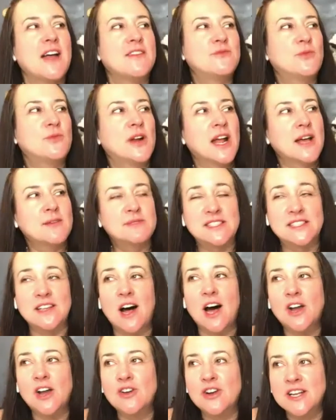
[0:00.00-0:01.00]
When I'm
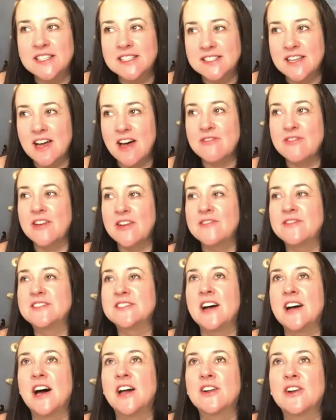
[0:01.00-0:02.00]
soldering stuff, I've
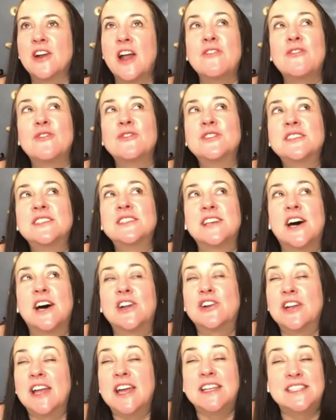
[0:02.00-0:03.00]
only
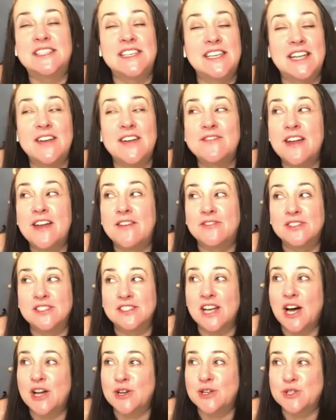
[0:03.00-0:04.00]
soldered 18. I've never
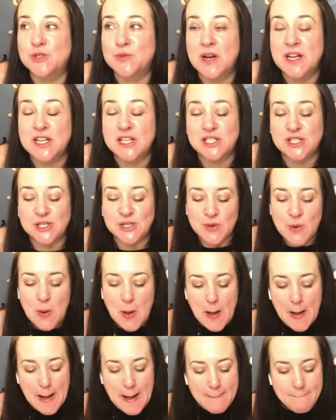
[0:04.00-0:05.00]
soldered 22.
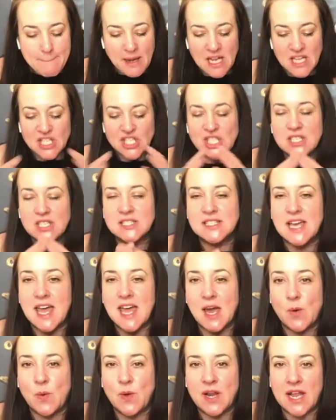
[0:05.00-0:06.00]
But it just like
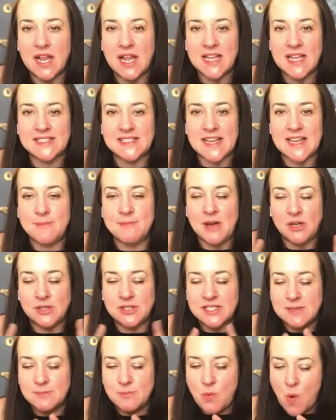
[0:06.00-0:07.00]
when it hits that
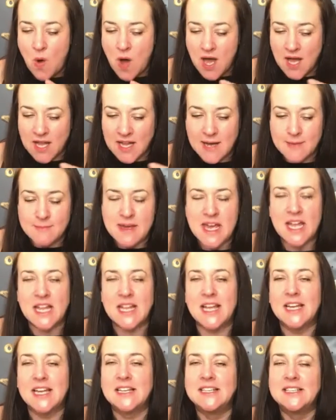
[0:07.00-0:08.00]
melting point,
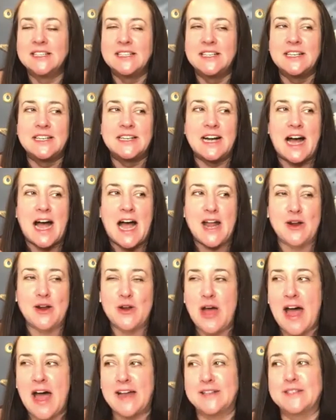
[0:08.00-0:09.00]
I don't know
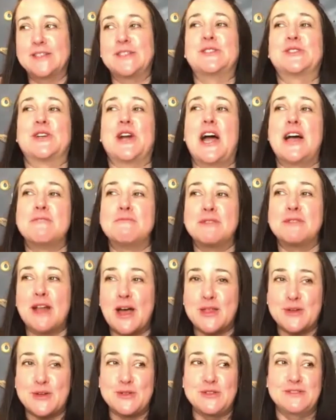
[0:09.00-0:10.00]
how to describe it
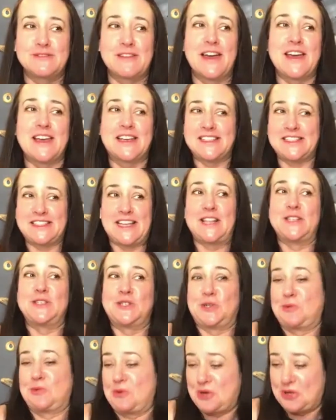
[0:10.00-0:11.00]
other than like
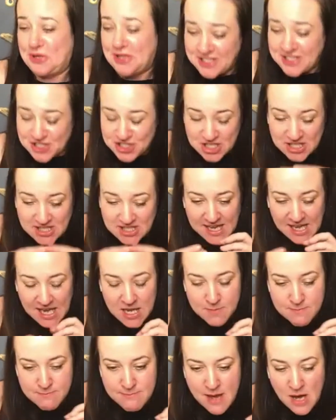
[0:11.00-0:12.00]
sensual. It's just like it
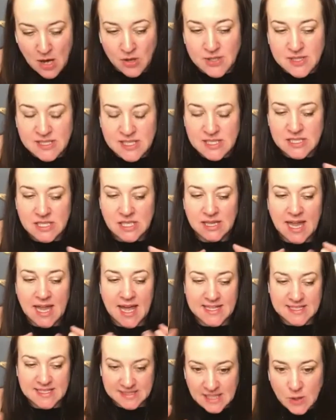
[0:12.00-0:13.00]
melts into like,
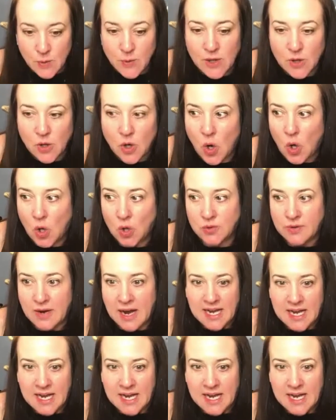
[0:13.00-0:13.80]
it's liquid gold, right?